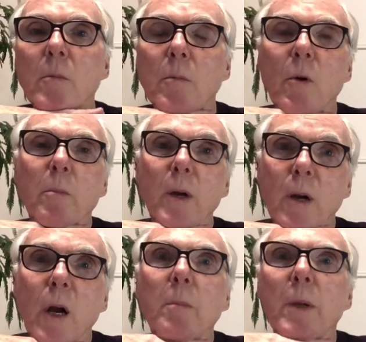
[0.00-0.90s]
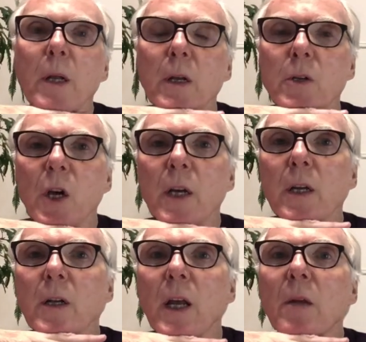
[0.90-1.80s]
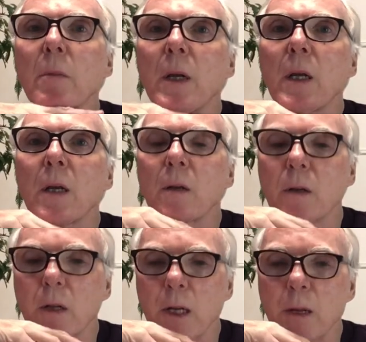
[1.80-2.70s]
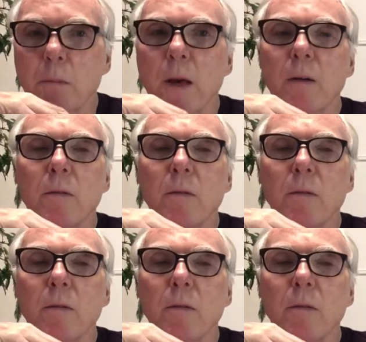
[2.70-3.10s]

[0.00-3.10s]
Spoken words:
or Beer Company giant AB InBev,